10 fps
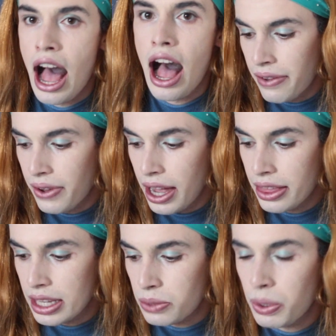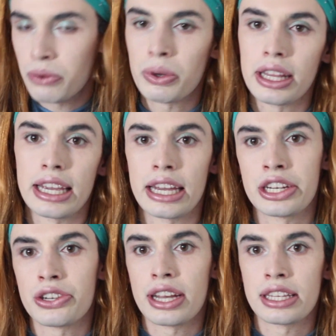I find this one really
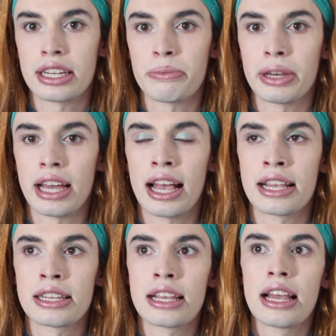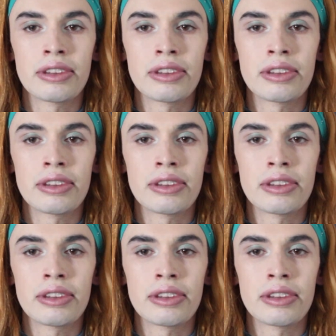interesting because